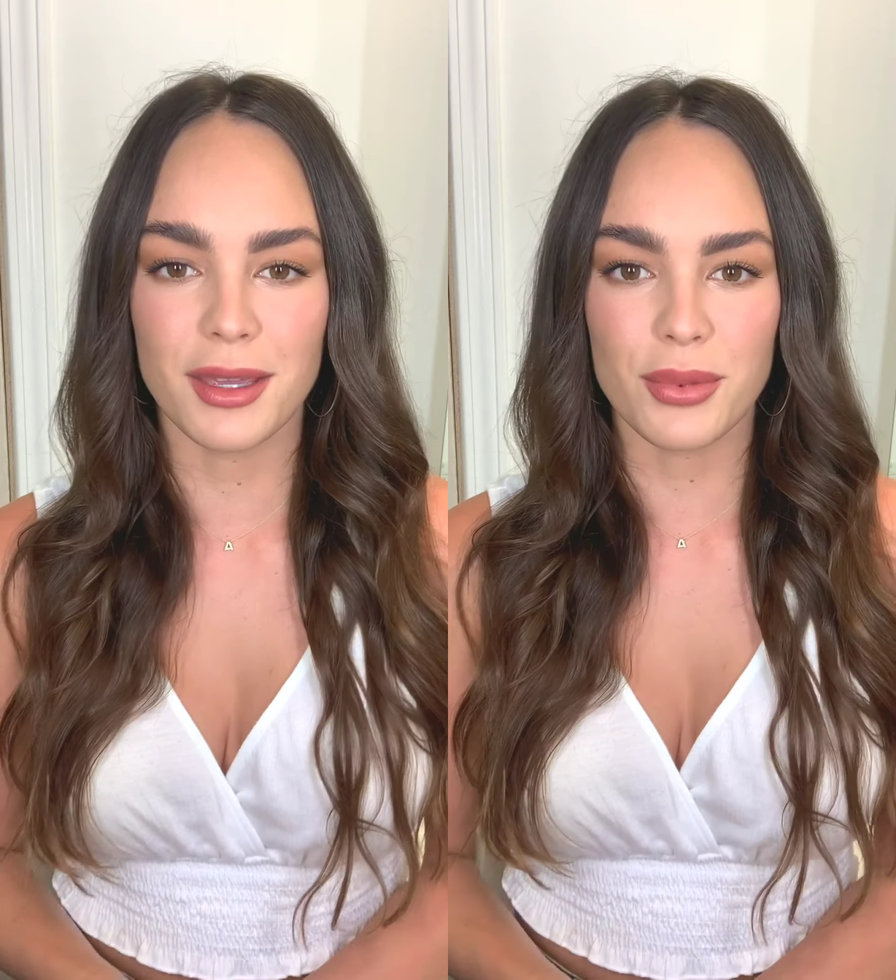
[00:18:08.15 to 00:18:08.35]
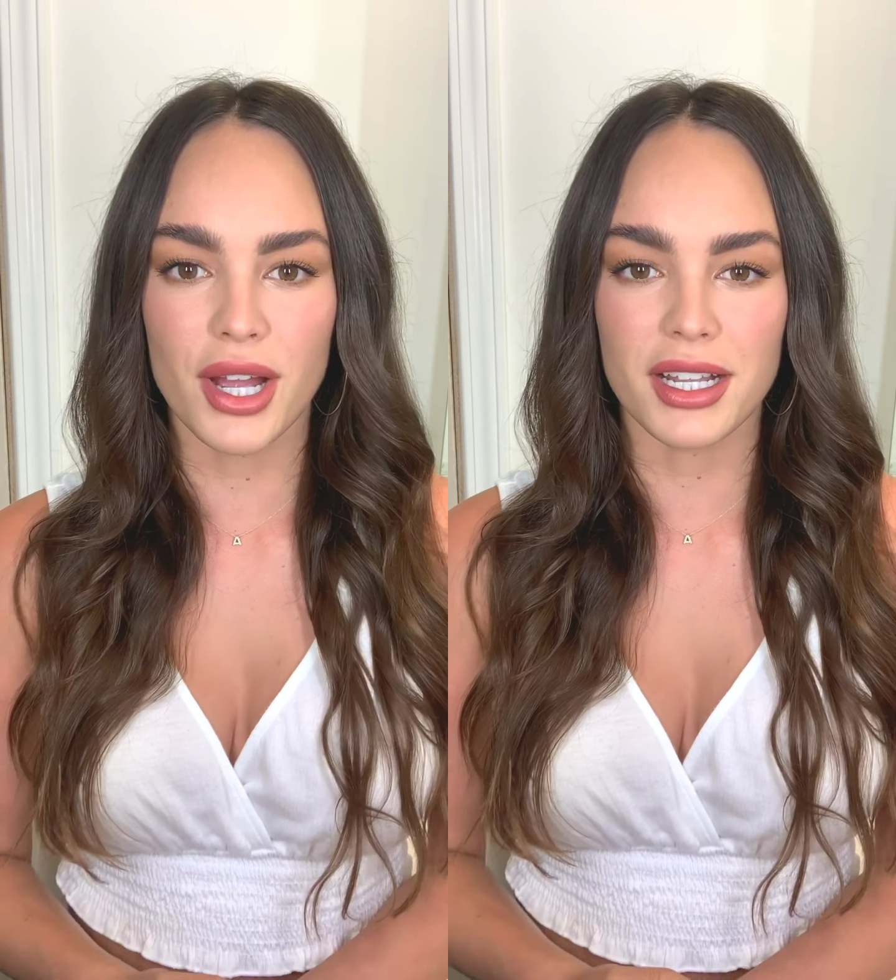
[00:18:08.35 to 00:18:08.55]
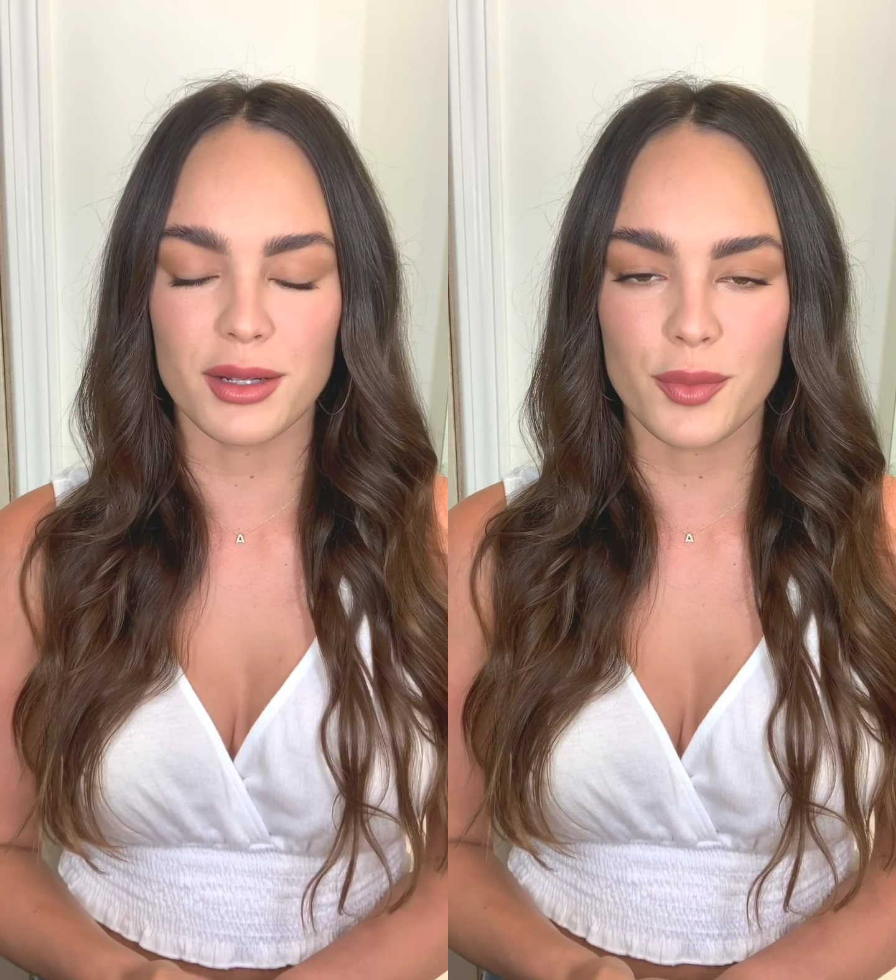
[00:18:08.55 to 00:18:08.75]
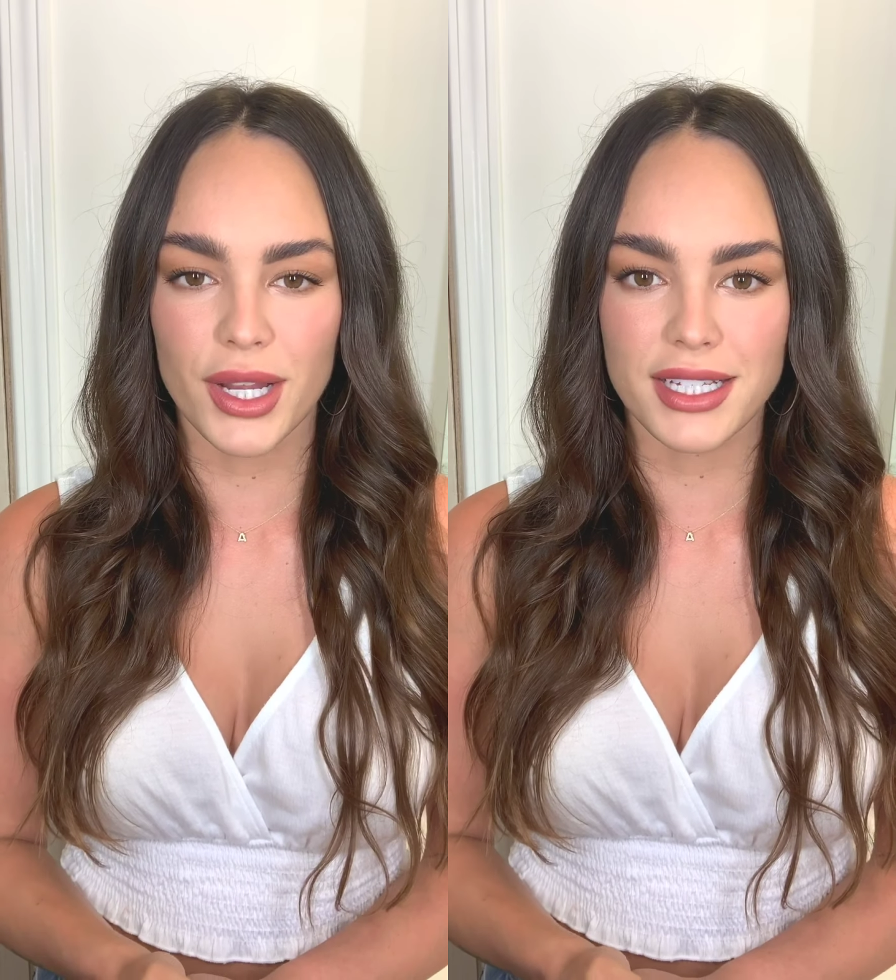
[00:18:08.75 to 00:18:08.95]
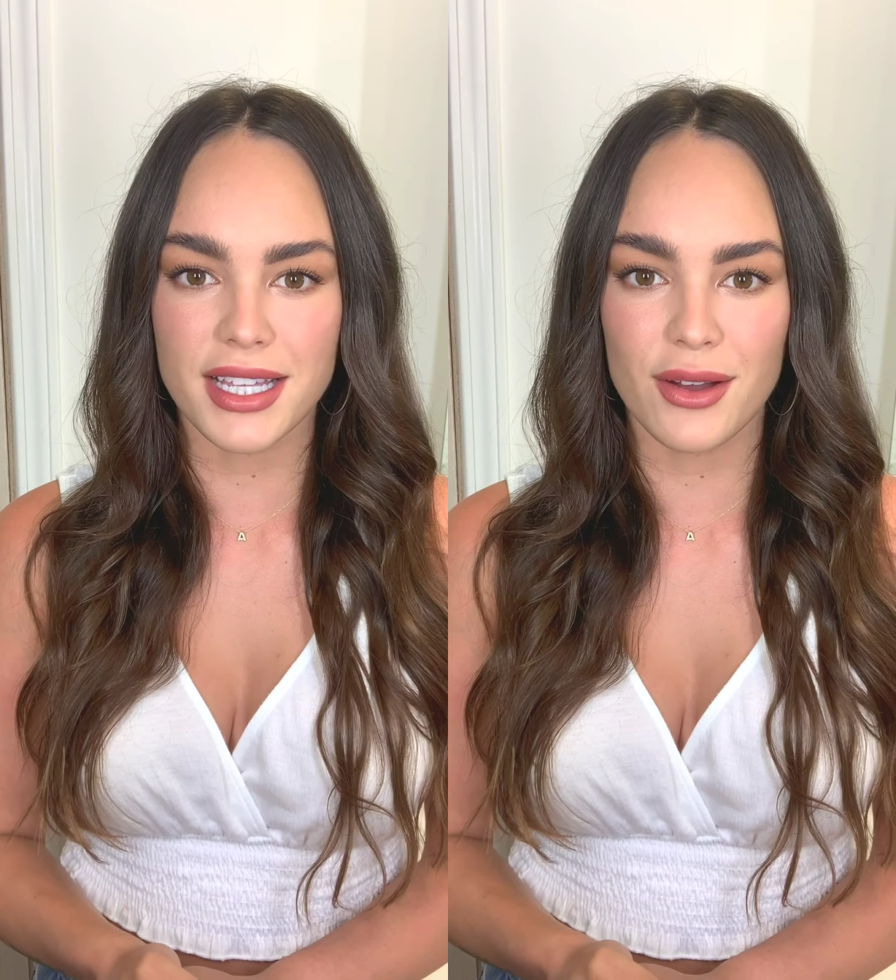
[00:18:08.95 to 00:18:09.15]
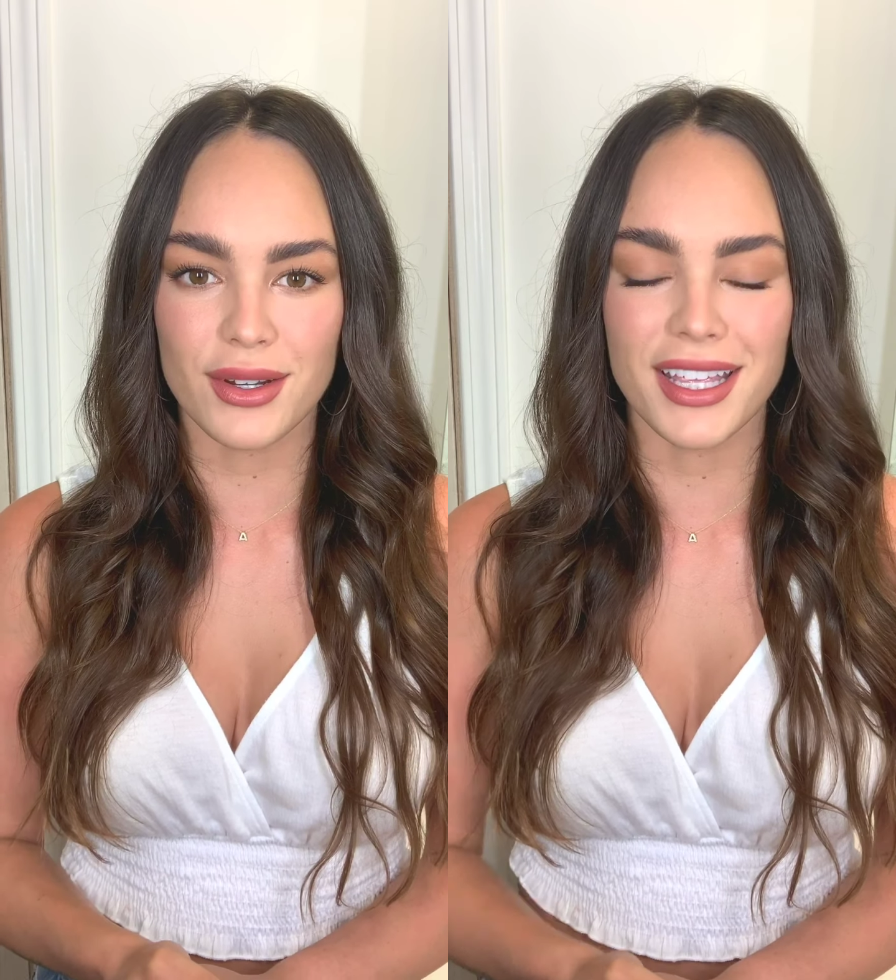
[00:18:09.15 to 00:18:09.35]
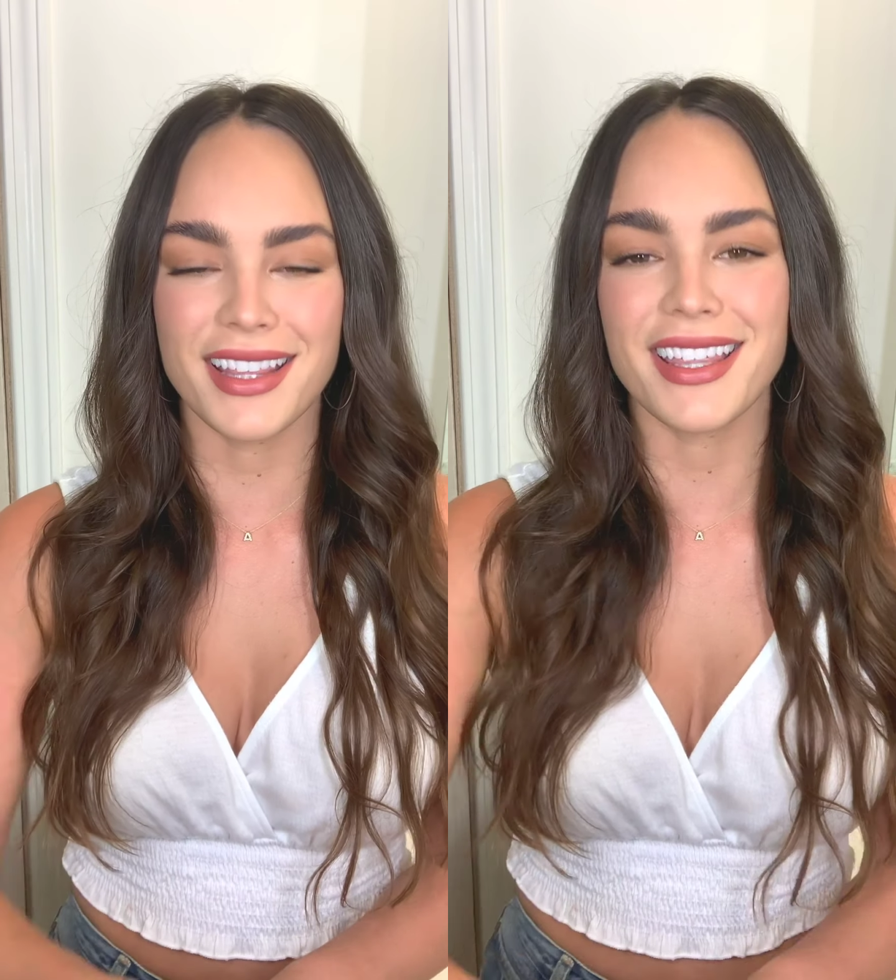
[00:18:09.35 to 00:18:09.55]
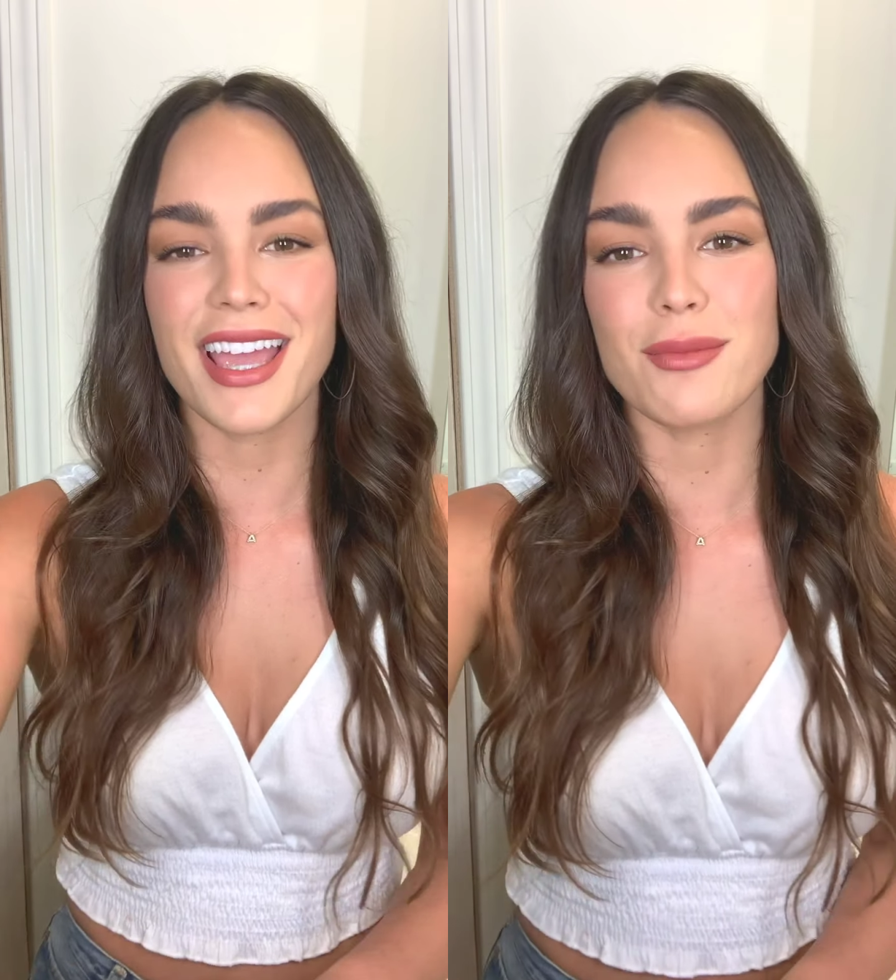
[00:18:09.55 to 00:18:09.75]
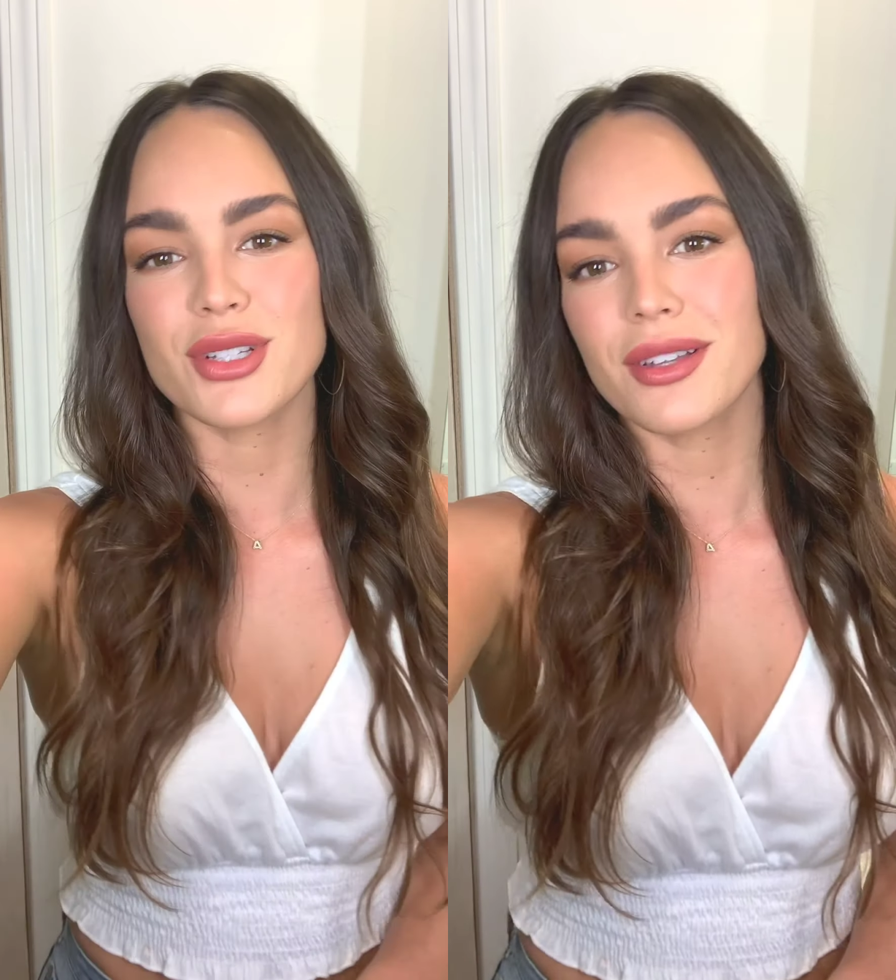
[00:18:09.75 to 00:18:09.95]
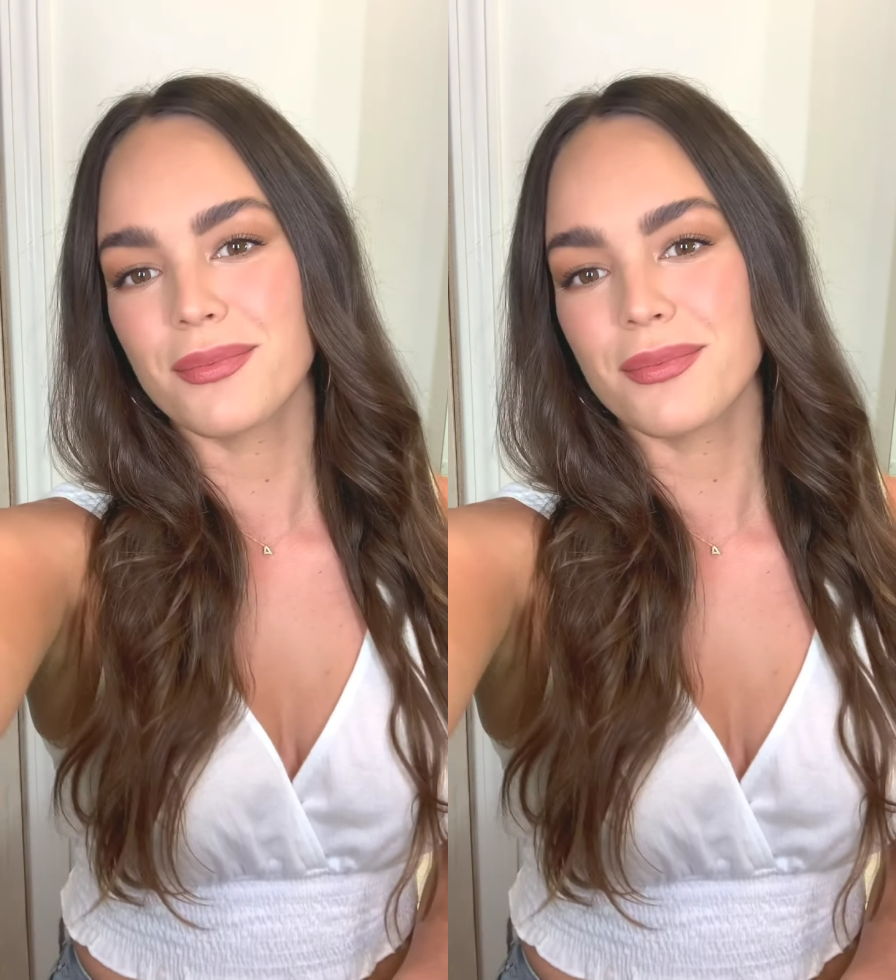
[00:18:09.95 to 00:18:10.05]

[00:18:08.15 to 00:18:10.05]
product breakdown in the caption.